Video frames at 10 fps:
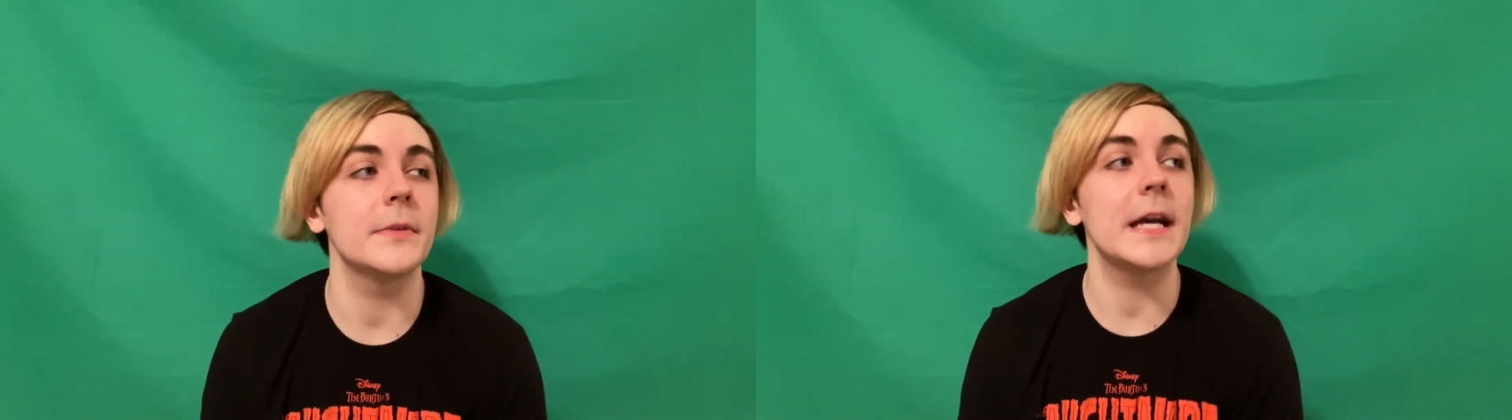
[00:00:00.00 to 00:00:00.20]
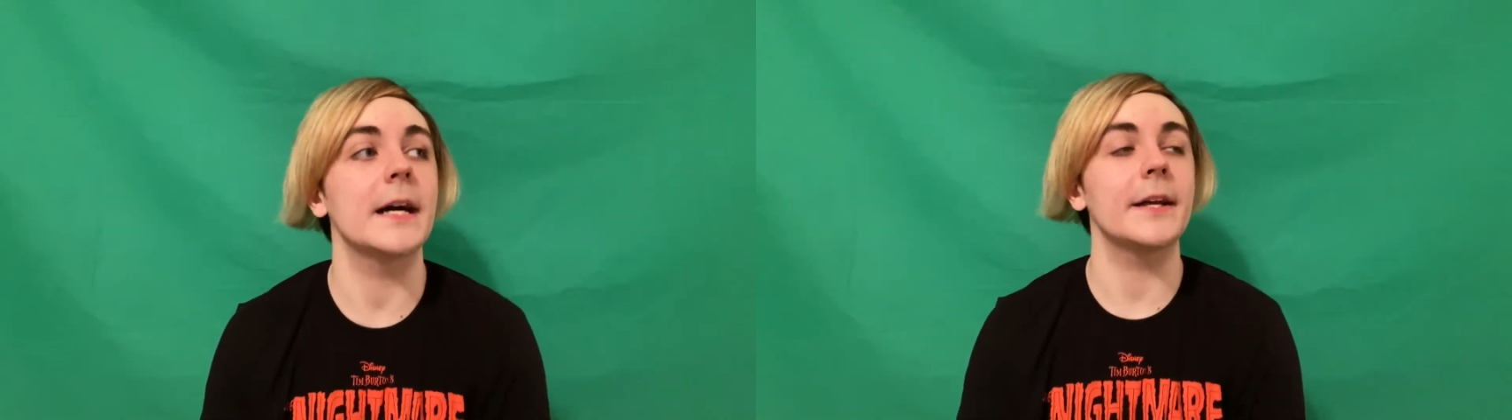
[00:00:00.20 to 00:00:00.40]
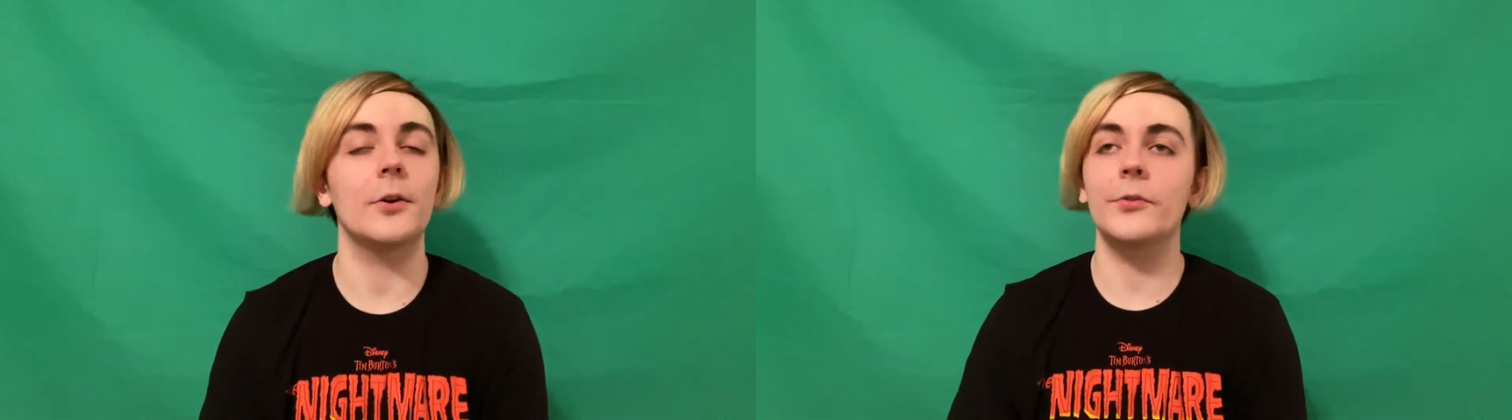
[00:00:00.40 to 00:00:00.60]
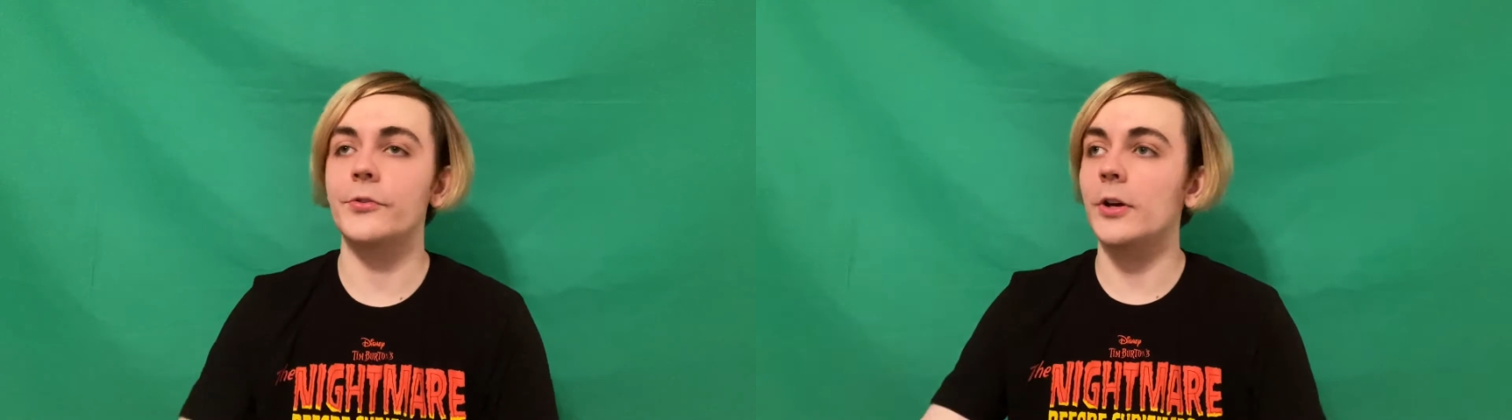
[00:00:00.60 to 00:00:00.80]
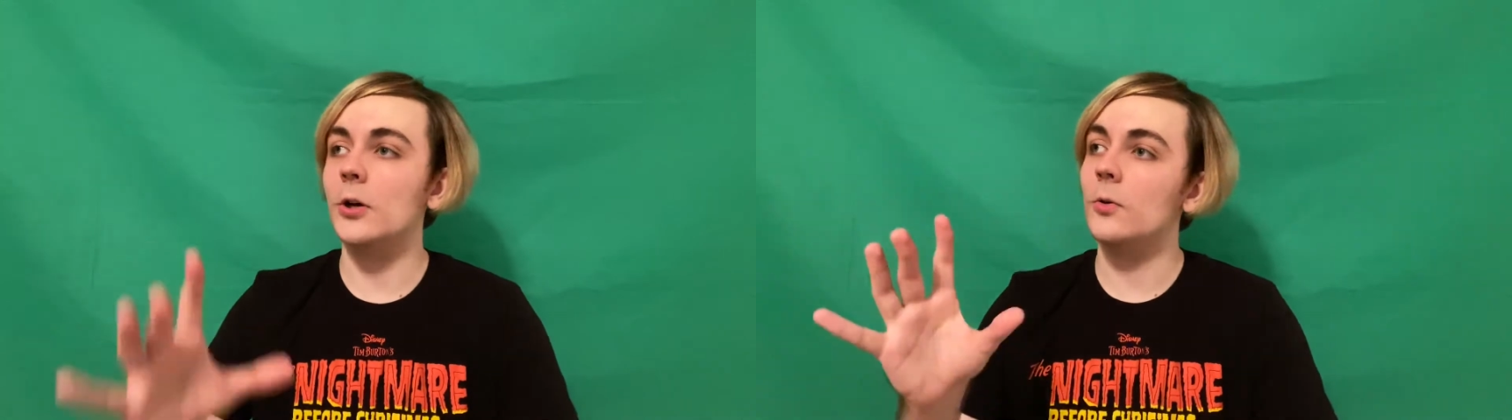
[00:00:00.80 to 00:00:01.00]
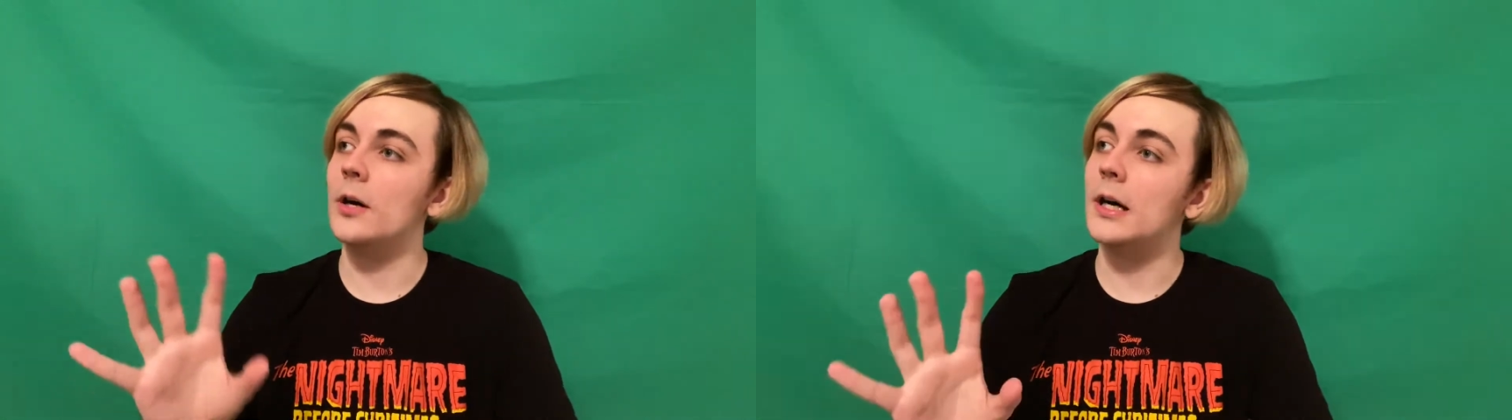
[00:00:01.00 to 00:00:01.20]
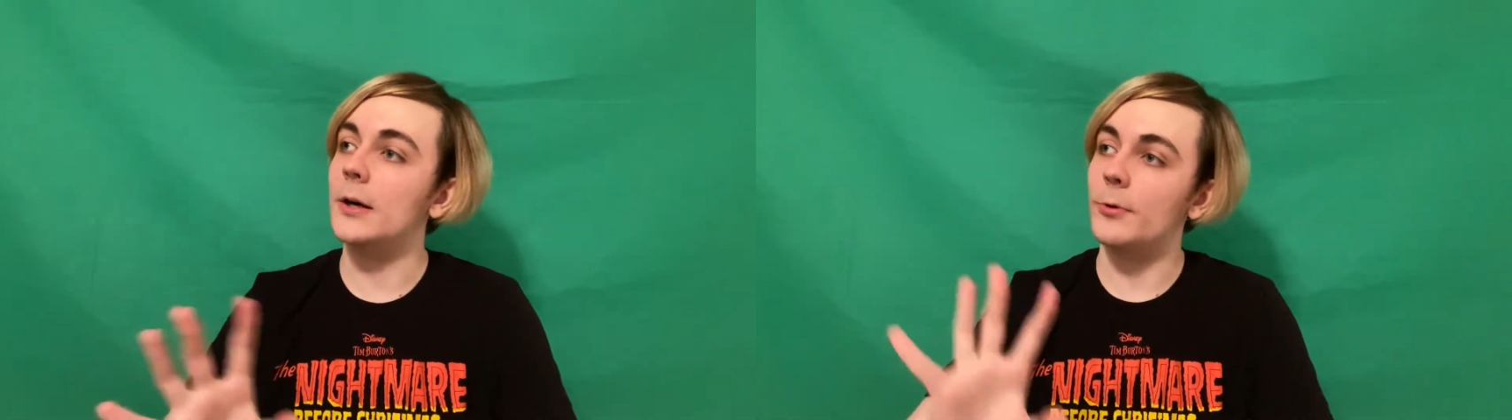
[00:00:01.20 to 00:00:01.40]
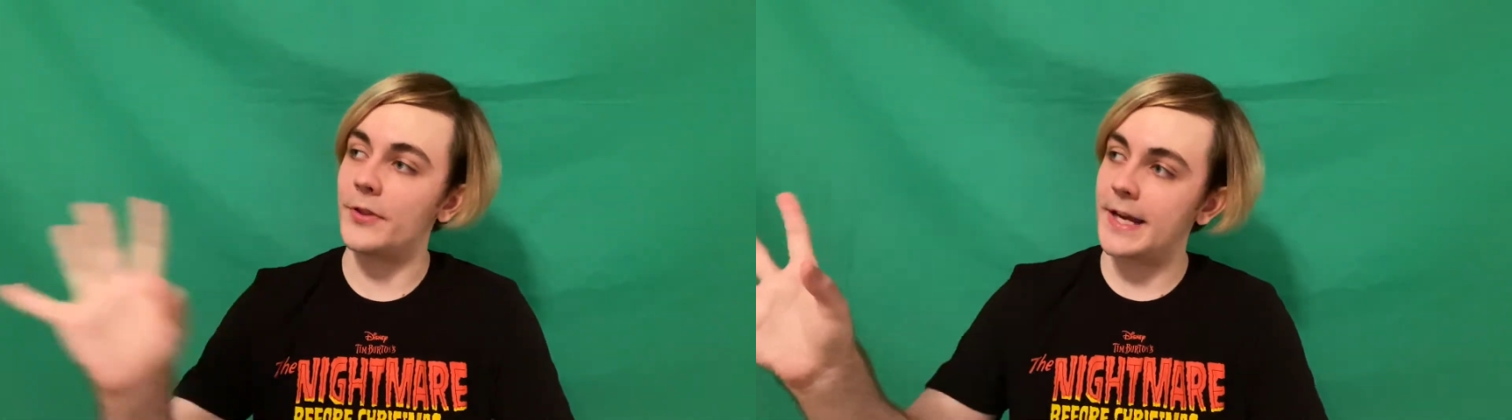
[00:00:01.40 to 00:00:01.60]
yeah and also
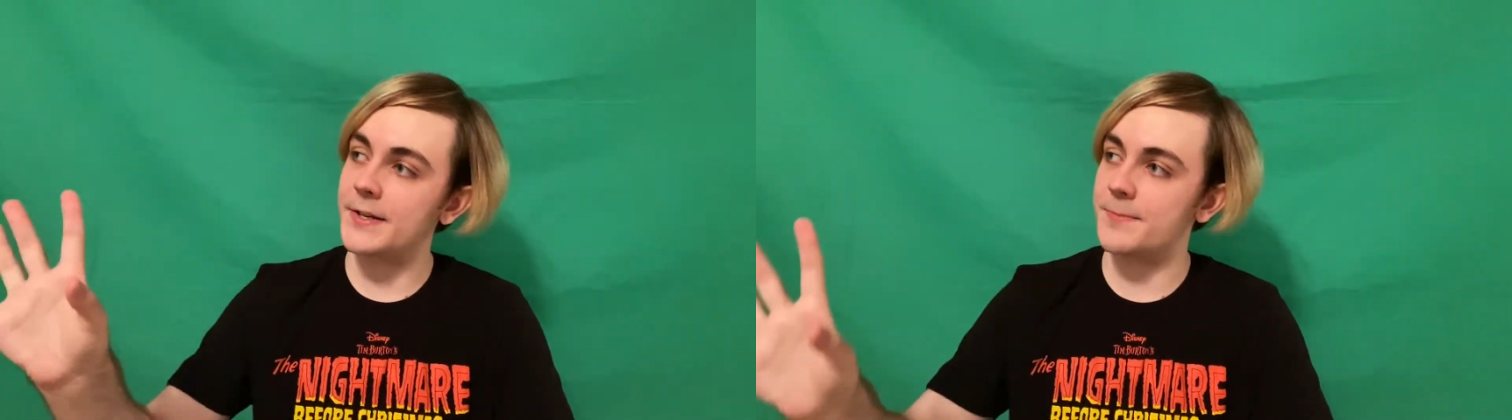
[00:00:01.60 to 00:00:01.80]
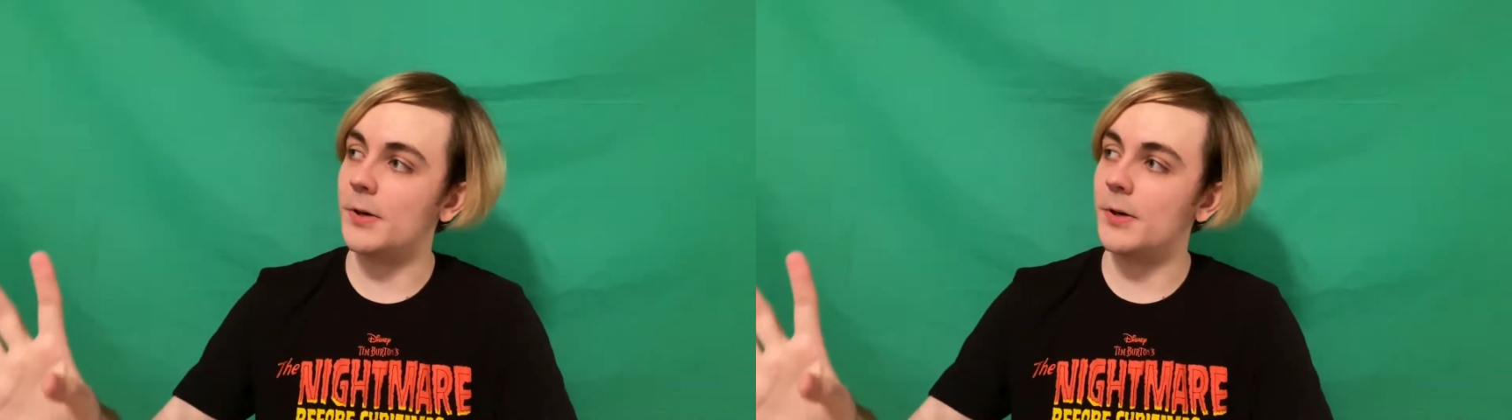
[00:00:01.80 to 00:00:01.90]
uh with Anna's